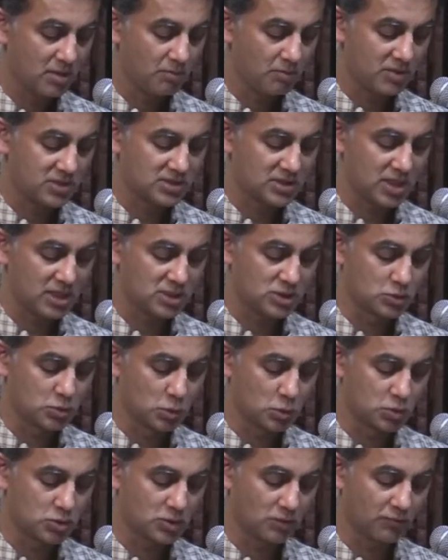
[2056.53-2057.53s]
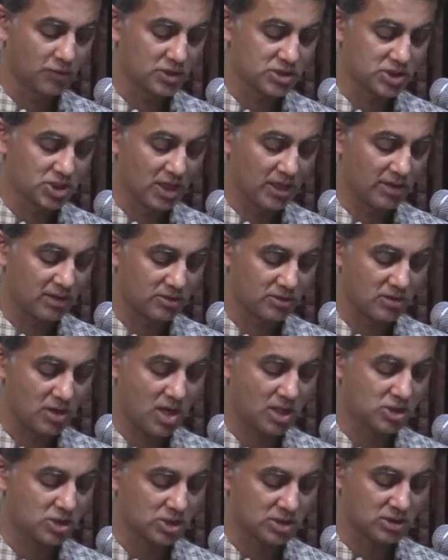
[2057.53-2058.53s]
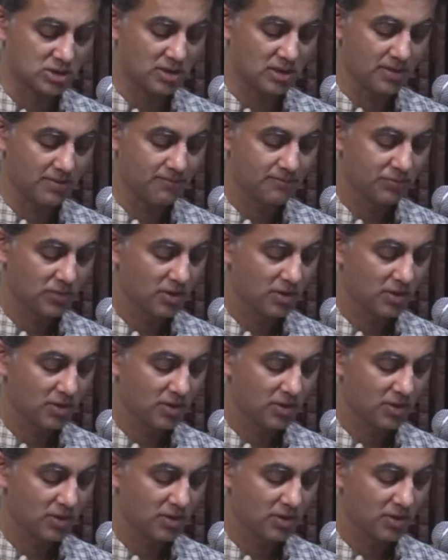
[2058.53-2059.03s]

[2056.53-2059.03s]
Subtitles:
besides those of a giant Rakshasa.